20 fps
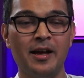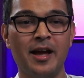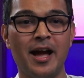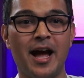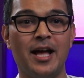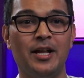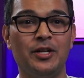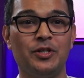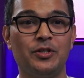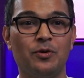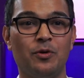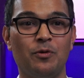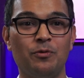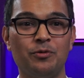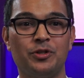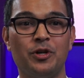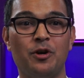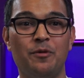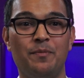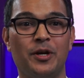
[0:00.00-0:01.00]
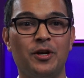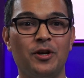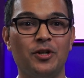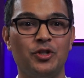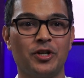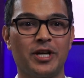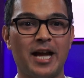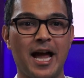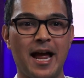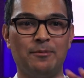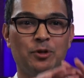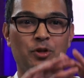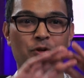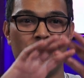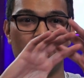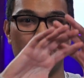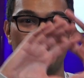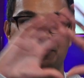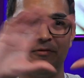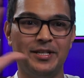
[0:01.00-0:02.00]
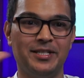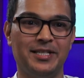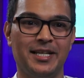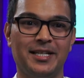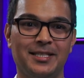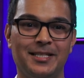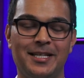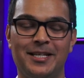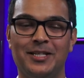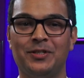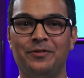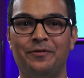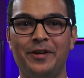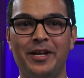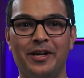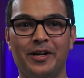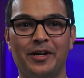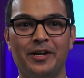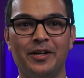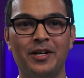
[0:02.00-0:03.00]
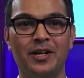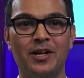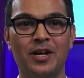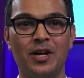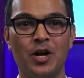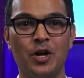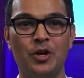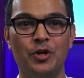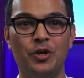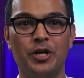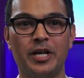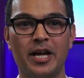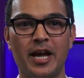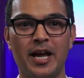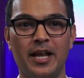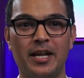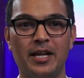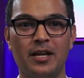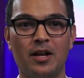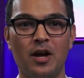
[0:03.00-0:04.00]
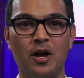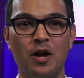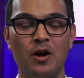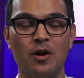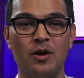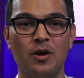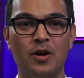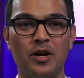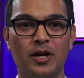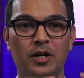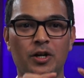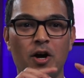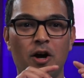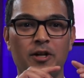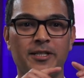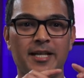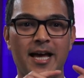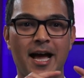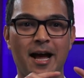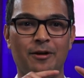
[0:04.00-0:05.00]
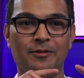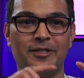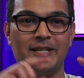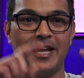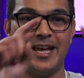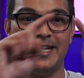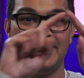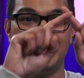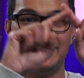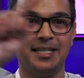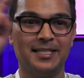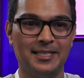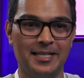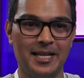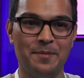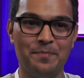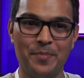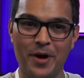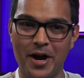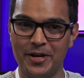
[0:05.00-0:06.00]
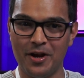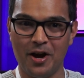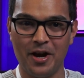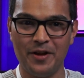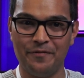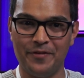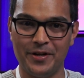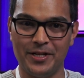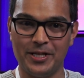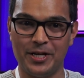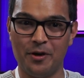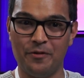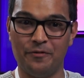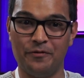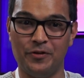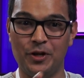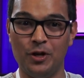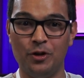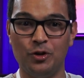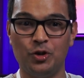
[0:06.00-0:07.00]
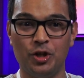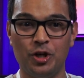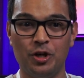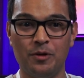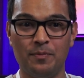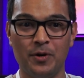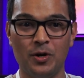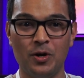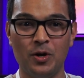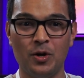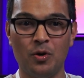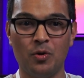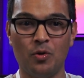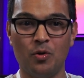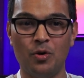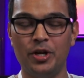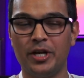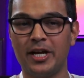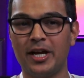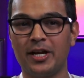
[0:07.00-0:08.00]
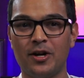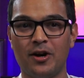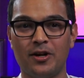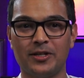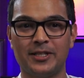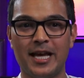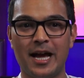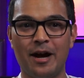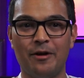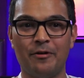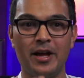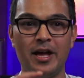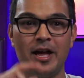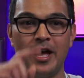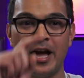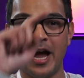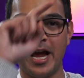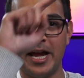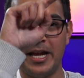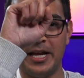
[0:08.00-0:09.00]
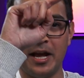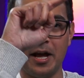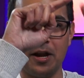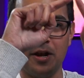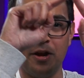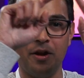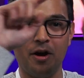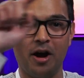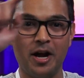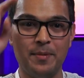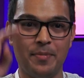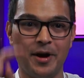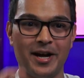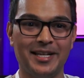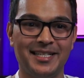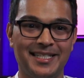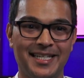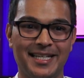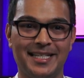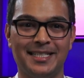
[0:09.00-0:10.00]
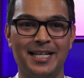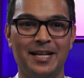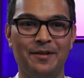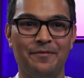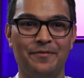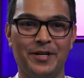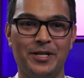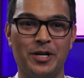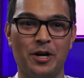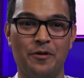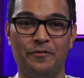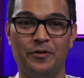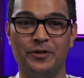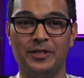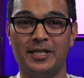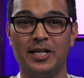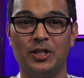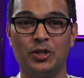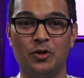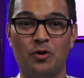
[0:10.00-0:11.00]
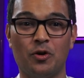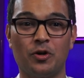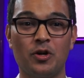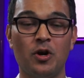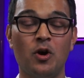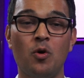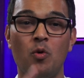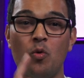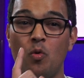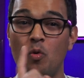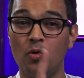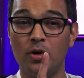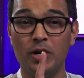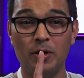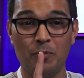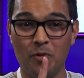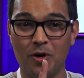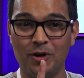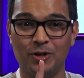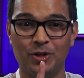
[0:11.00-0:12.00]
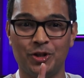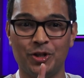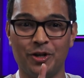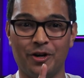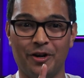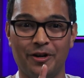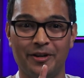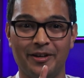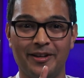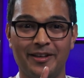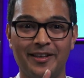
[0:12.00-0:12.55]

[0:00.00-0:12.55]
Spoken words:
And also, because you're capturing a 360 sphere, you can cut out a 16:9 video for YouTube, or you can cut out a 9:16 video for TikTok, all in one shot.